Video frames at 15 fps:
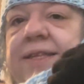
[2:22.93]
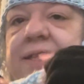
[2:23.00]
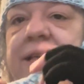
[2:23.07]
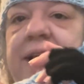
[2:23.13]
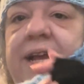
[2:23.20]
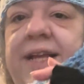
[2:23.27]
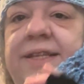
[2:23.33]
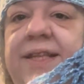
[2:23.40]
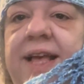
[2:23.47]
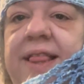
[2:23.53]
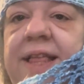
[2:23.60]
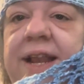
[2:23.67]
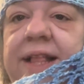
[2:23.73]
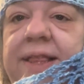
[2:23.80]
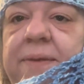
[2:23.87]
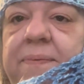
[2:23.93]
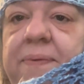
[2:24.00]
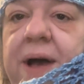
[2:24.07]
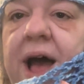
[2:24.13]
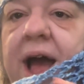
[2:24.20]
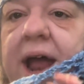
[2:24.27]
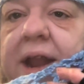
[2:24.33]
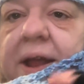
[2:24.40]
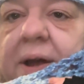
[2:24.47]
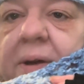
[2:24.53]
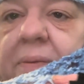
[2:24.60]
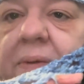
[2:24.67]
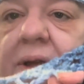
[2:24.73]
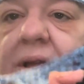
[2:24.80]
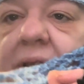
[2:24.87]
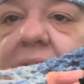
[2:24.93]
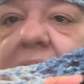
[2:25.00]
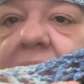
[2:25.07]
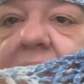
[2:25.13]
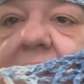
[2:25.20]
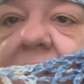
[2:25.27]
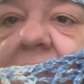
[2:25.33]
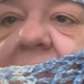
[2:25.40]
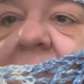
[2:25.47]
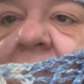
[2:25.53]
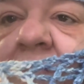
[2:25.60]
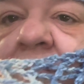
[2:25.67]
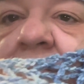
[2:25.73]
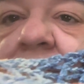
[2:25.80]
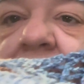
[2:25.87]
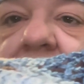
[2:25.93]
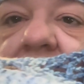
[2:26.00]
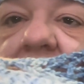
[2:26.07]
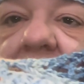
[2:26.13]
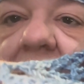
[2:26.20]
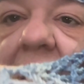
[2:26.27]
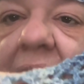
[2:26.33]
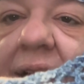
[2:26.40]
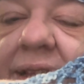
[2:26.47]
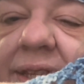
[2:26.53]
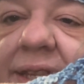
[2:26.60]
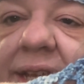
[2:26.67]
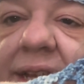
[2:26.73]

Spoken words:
these, and then at the bottom, it has